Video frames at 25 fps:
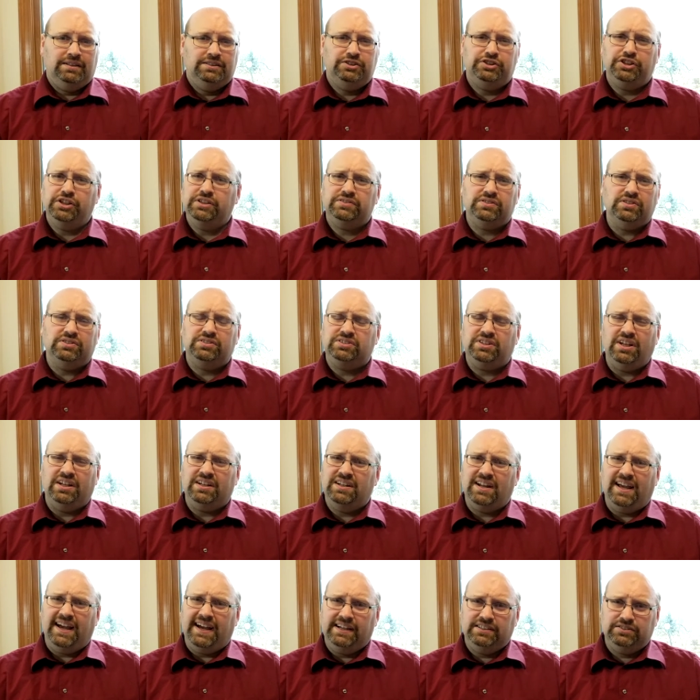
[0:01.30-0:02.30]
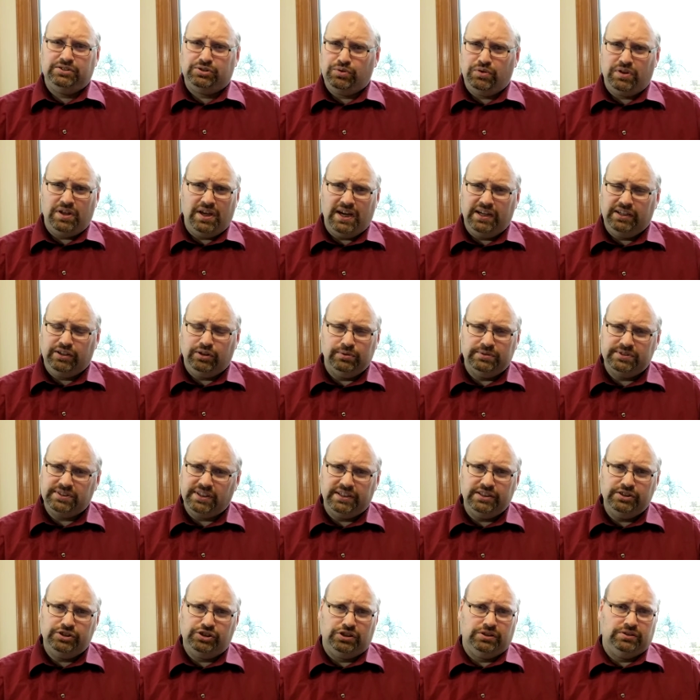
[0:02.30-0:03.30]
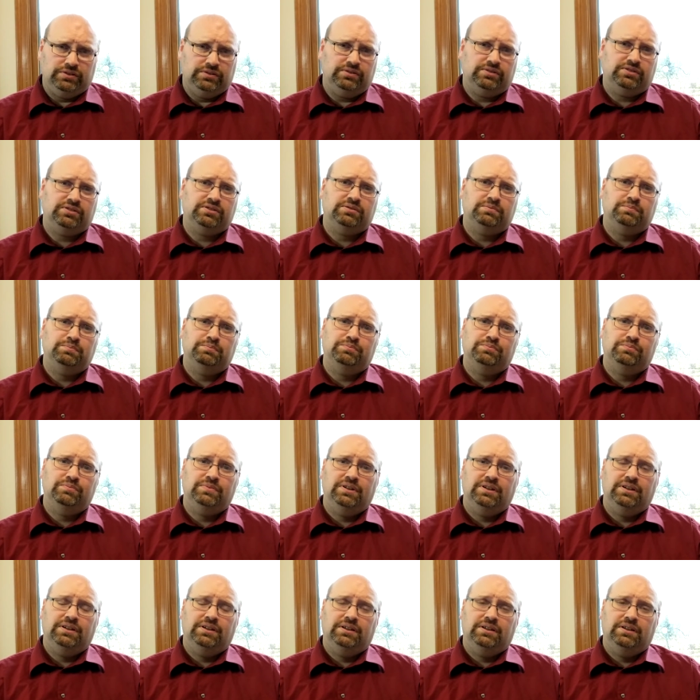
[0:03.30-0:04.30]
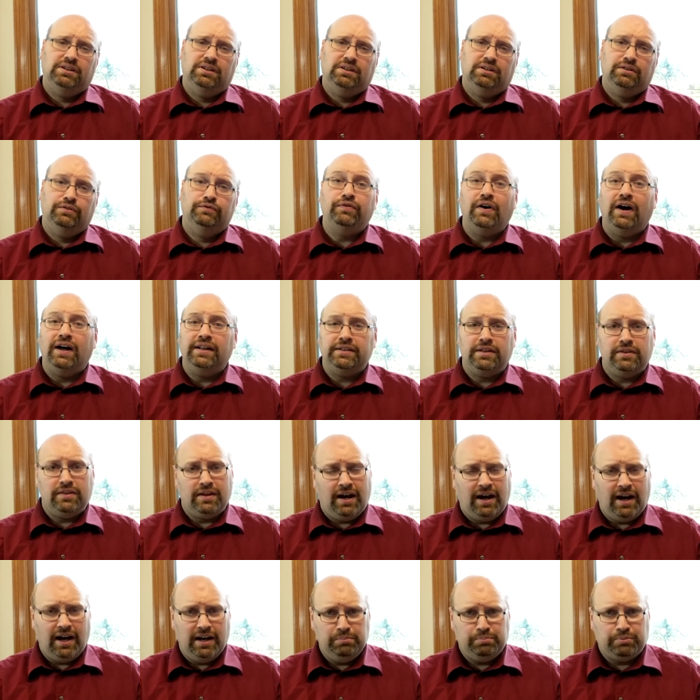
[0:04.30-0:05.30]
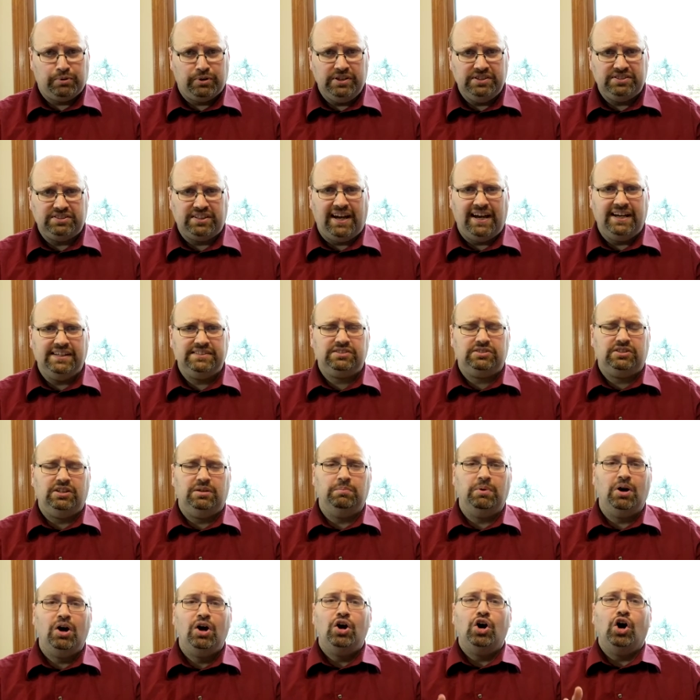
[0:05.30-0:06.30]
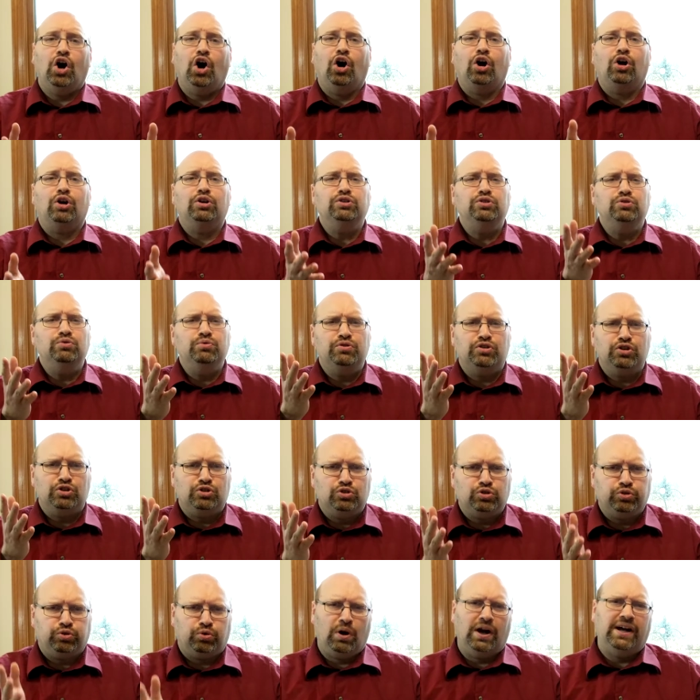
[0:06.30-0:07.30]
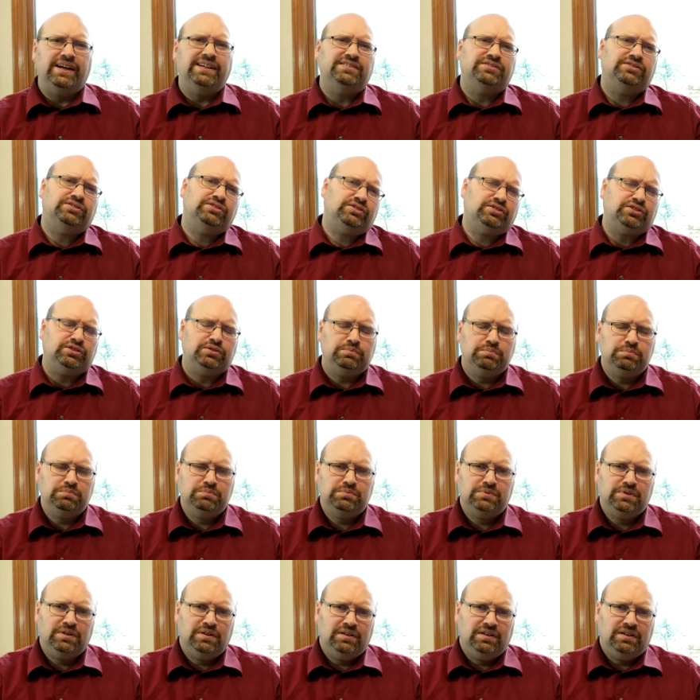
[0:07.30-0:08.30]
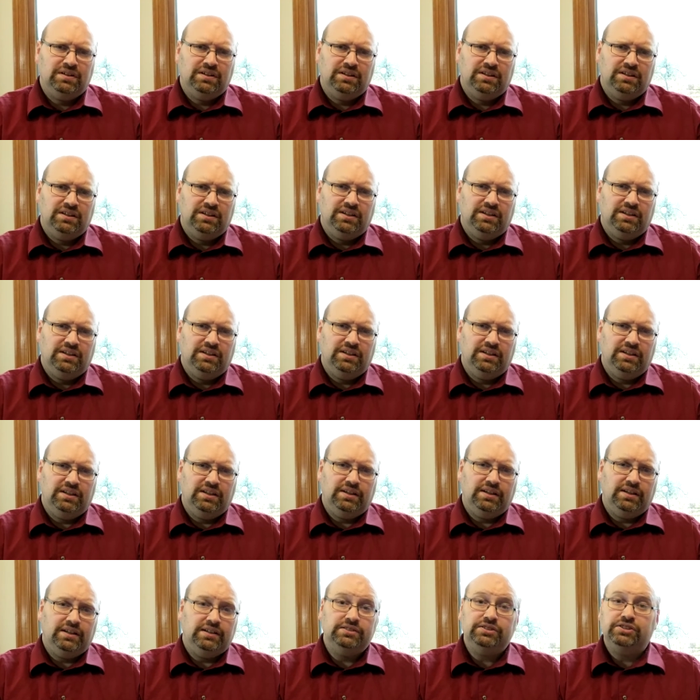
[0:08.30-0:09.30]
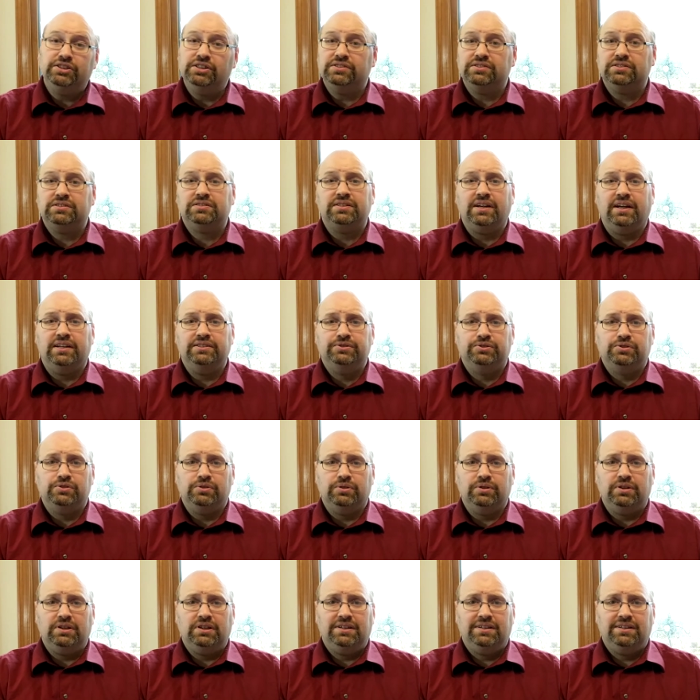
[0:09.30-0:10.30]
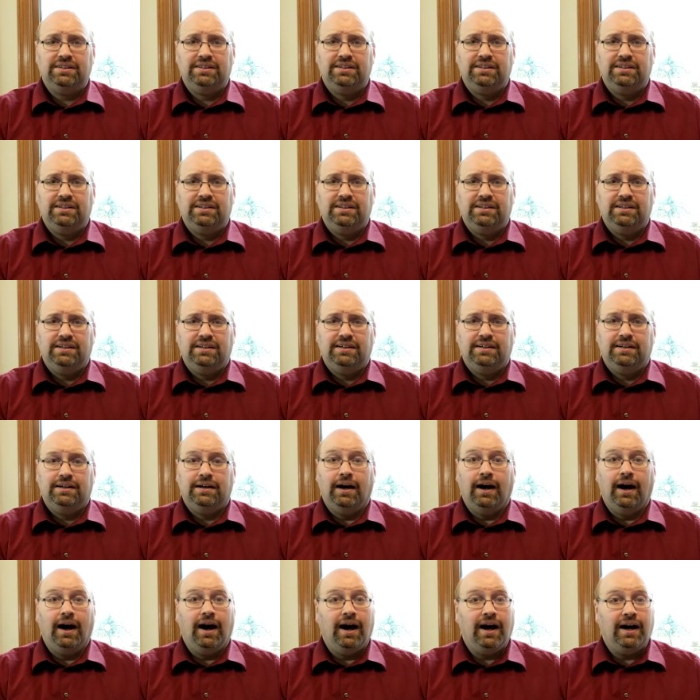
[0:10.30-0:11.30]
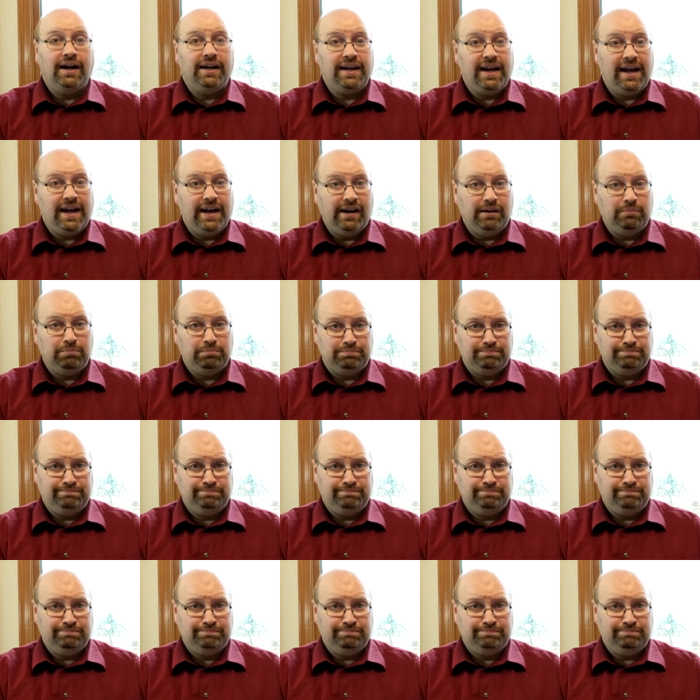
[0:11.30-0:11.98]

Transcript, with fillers: Jesus didn't answer the accusations. Finally, the high priest asked him, Are you the Christ? And Jesus answered, I am.